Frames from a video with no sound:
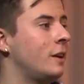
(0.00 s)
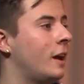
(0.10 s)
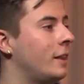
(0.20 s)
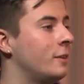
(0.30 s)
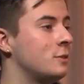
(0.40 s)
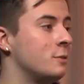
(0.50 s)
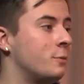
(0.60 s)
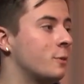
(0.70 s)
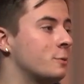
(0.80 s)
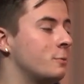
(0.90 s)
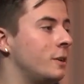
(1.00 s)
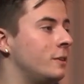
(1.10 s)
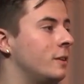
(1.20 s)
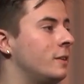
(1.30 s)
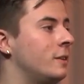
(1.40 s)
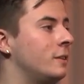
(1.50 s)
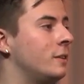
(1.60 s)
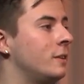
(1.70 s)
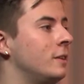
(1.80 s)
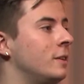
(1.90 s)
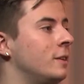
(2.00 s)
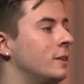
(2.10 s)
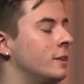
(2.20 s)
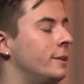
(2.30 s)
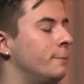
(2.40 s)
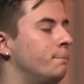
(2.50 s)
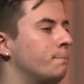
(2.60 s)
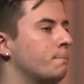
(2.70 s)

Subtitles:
That was the first one I'd done, and